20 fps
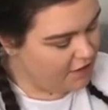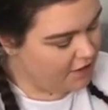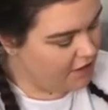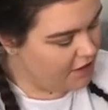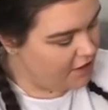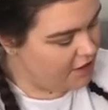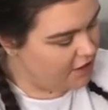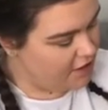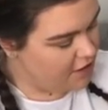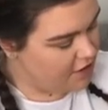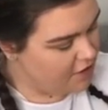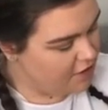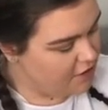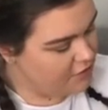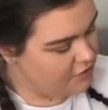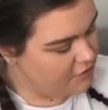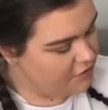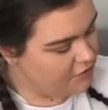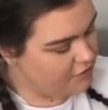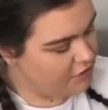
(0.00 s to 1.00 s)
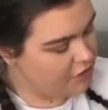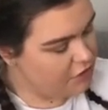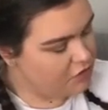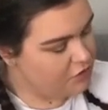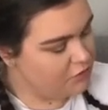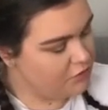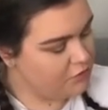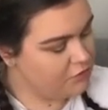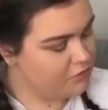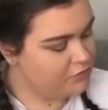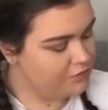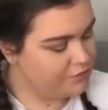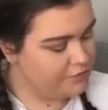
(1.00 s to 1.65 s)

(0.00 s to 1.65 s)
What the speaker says: in Ritual.